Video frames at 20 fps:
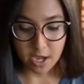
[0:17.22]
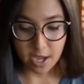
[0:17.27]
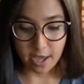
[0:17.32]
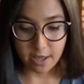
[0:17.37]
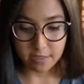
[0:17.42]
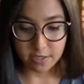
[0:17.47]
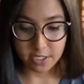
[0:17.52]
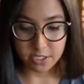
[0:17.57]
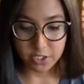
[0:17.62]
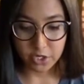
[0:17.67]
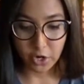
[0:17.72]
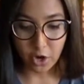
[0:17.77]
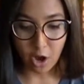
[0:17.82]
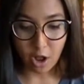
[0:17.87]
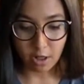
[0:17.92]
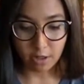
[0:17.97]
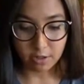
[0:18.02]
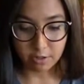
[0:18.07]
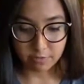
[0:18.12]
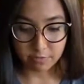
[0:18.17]
And these are
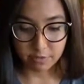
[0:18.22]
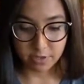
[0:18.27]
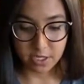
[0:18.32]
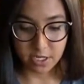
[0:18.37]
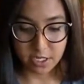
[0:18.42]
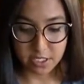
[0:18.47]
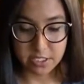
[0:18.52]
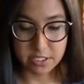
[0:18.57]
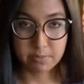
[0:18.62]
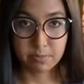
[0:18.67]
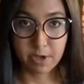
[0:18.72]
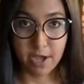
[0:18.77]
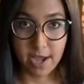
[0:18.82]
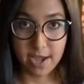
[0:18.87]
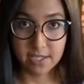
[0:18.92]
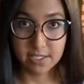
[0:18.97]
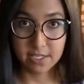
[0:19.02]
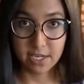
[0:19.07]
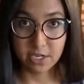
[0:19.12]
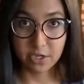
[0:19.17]
all of the
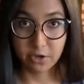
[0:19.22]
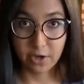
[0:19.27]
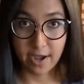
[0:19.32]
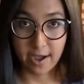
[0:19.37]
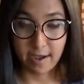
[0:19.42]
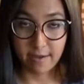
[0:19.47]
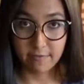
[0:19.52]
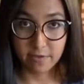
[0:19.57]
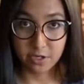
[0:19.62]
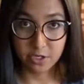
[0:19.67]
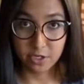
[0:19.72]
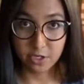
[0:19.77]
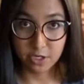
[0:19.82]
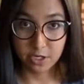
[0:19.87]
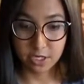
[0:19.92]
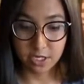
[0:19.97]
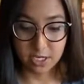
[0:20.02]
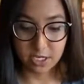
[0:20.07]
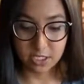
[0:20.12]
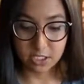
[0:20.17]
supplies that you'll have in your
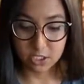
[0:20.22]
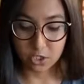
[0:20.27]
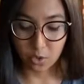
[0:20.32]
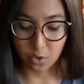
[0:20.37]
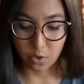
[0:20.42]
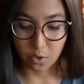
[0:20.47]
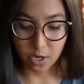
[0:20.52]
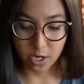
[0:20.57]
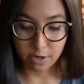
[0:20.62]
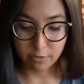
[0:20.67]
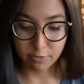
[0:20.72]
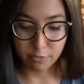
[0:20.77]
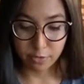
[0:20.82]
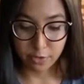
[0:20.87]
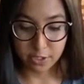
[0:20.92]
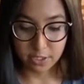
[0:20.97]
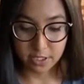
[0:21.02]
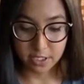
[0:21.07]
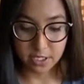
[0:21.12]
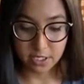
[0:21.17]
kit, or
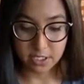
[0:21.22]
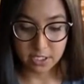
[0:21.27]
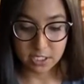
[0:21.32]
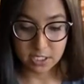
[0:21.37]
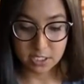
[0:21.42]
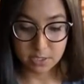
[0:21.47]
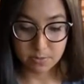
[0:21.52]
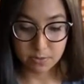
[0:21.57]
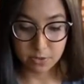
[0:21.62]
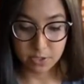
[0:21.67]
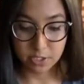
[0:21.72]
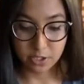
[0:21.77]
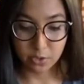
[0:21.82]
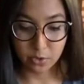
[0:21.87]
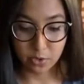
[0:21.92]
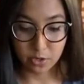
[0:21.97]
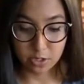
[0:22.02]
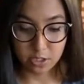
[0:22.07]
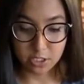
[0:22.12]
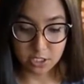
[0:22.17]
for the teaspoon and the
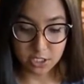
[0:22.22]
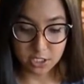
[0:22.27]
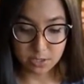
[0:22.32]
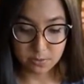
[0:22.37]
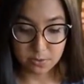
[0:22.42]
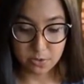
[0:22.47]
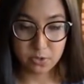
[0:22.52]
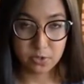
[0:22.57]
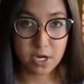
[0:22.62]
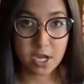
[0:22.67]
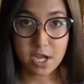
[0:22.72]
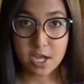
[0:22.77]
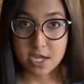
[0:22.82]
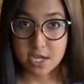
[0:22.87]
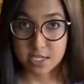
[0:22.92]
quarter teaspoon,